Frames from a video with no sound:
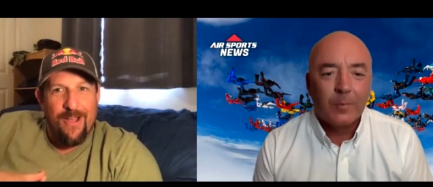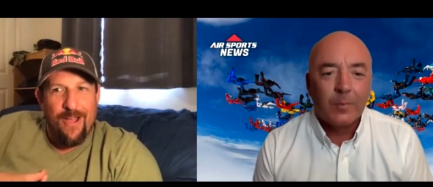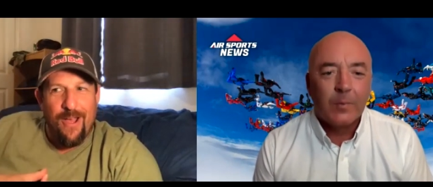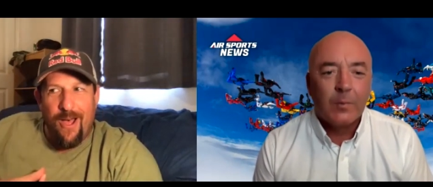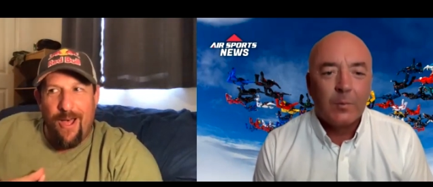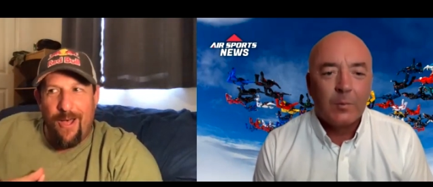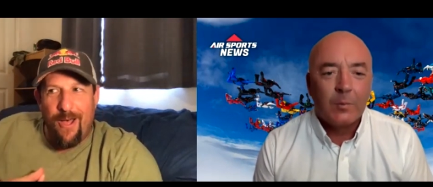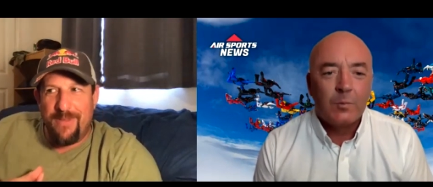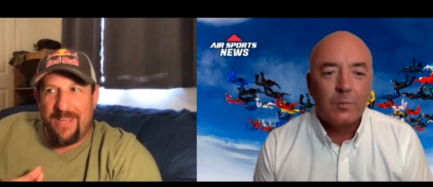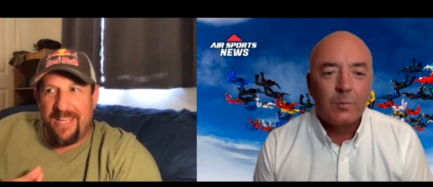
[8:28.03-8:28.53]

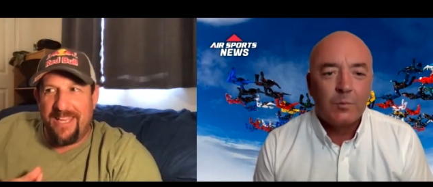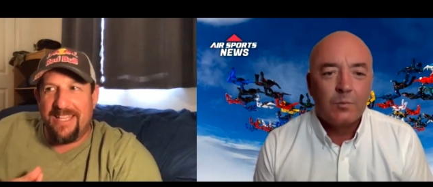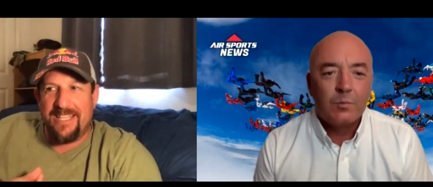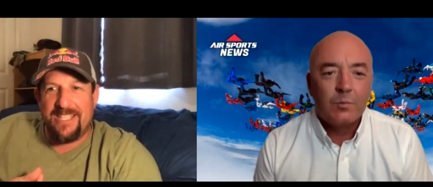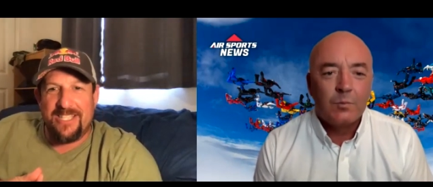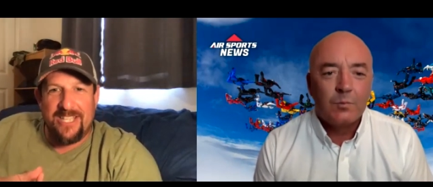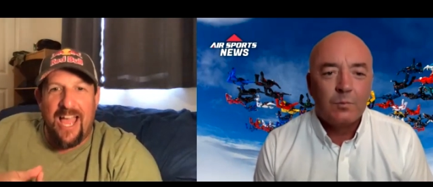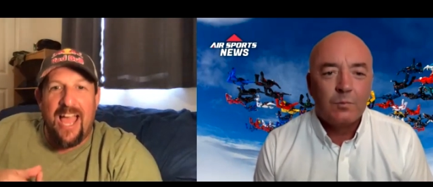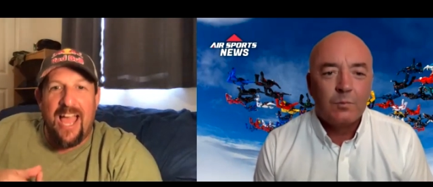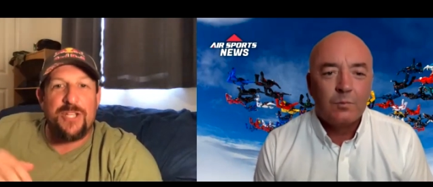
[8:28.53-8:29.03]
Speaker 1: Um, in the
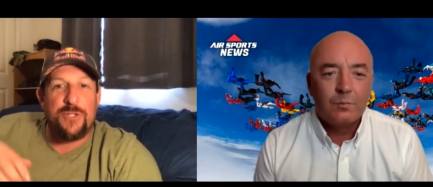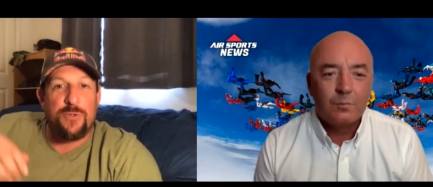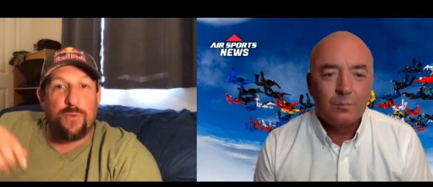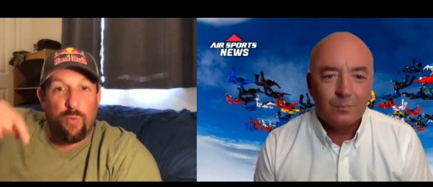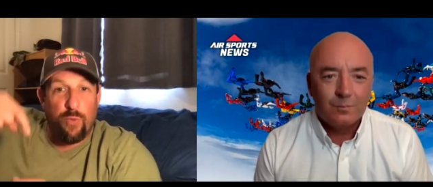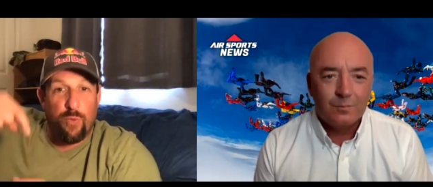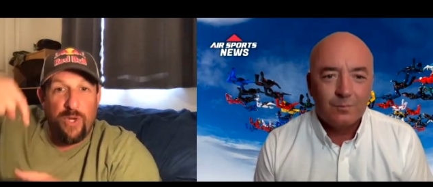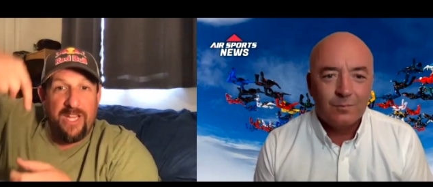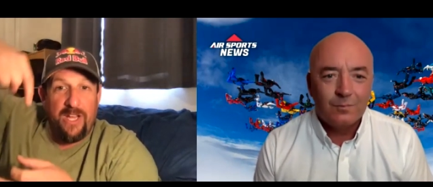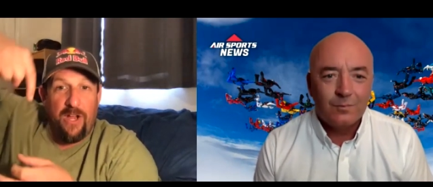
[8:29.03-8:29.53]
sky, it's
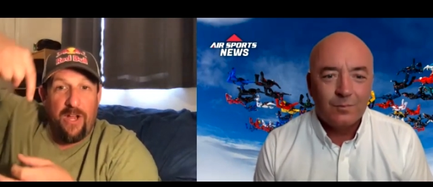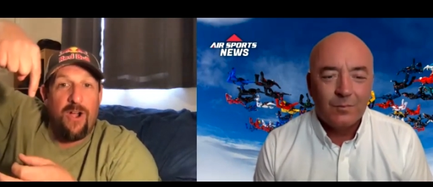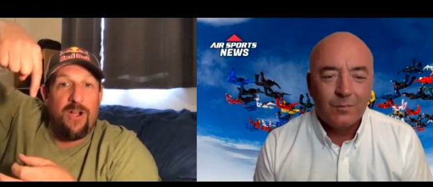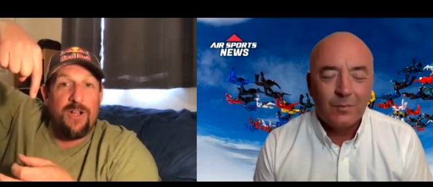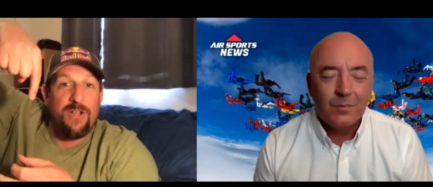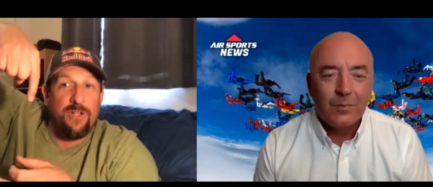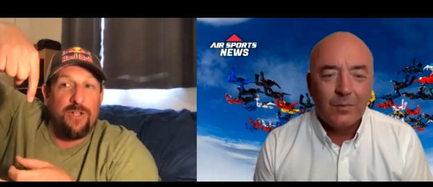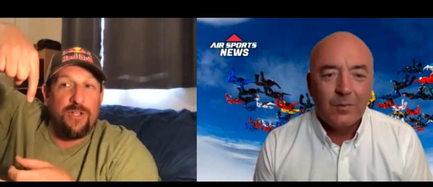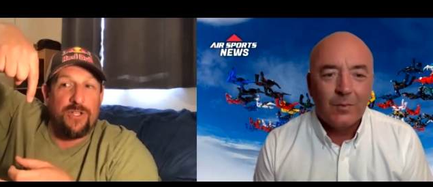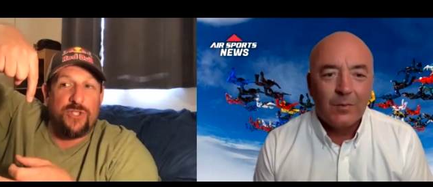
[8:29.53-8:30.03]
really hard
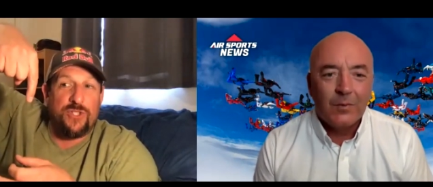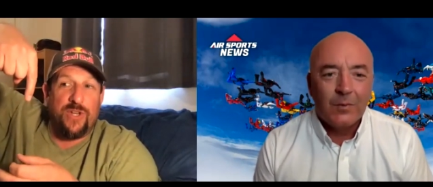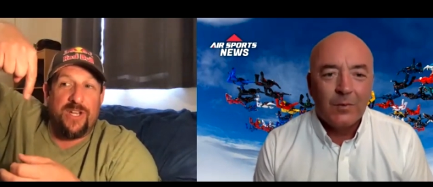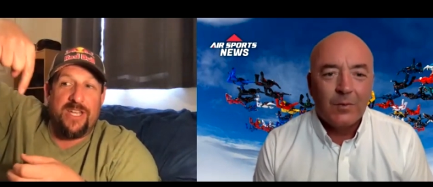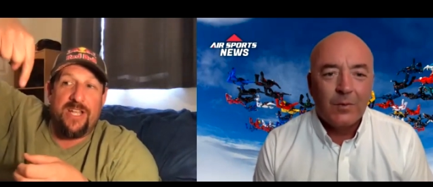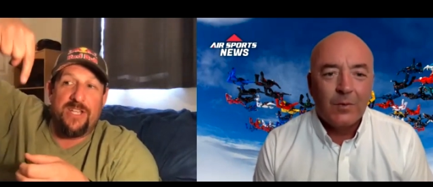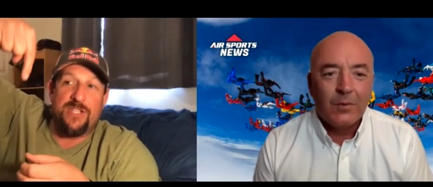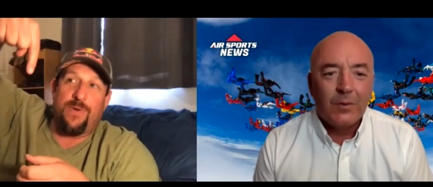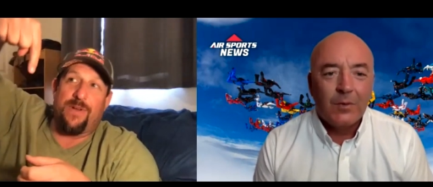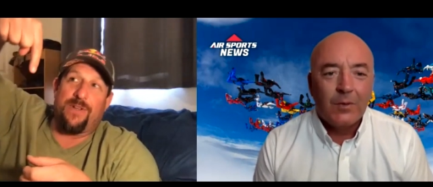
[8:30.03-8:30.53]
to look straight
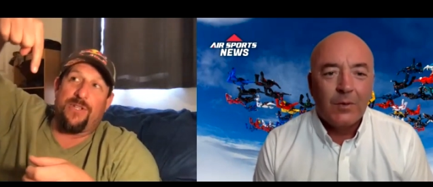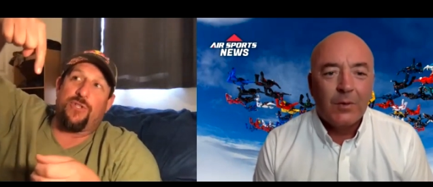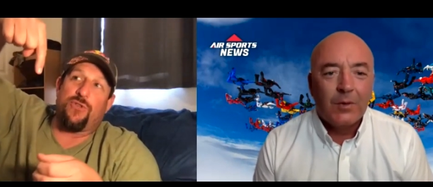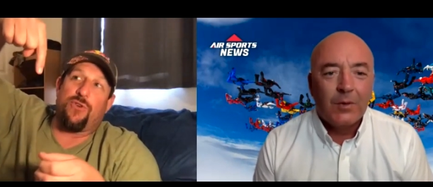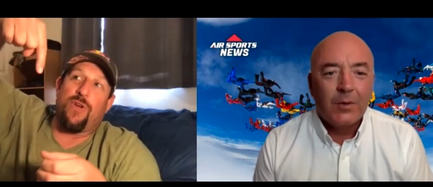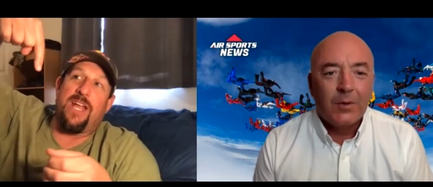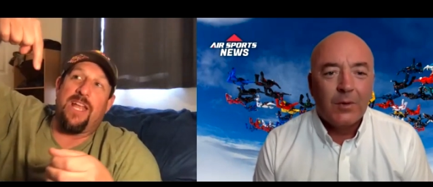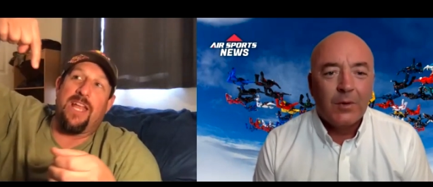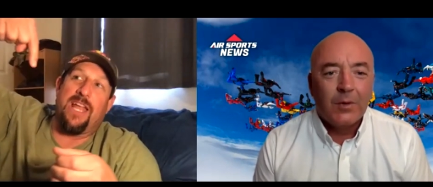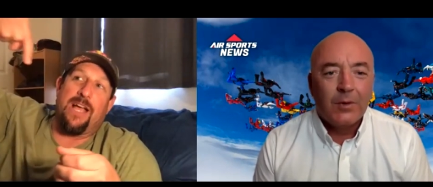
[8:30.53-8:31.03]
down. So when I was
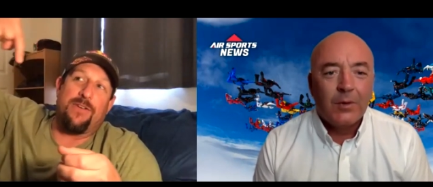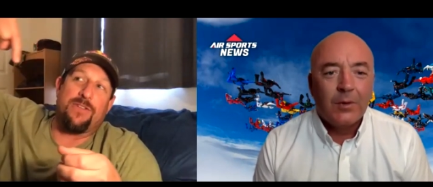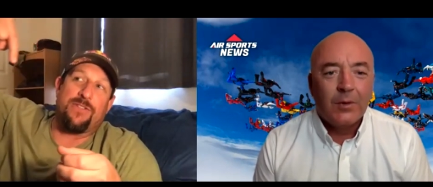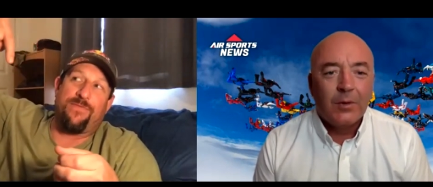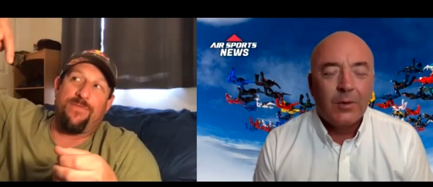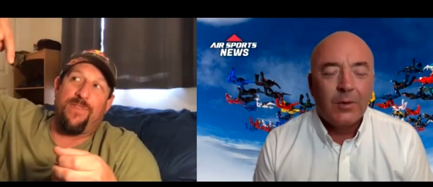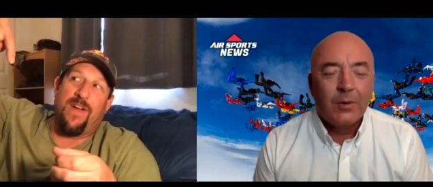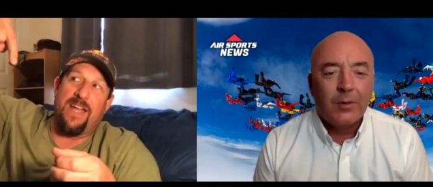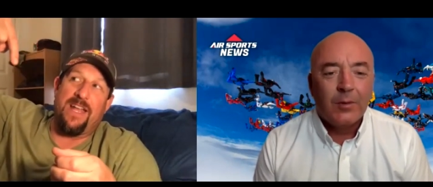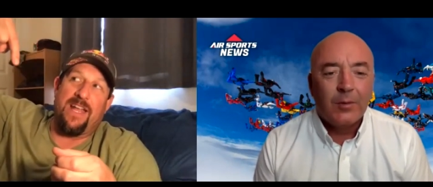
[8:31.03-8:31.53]
training, I was
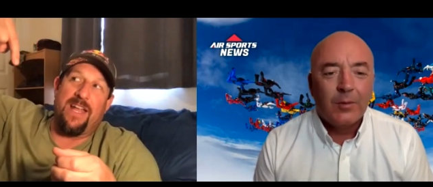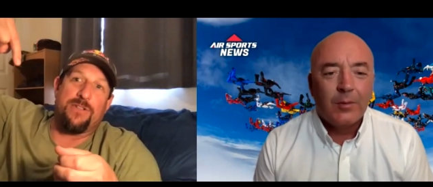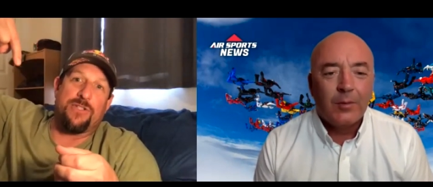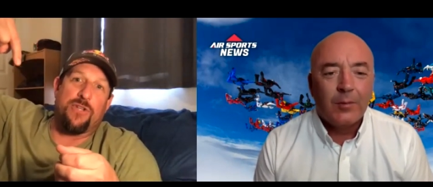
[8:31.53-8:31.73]
finding I was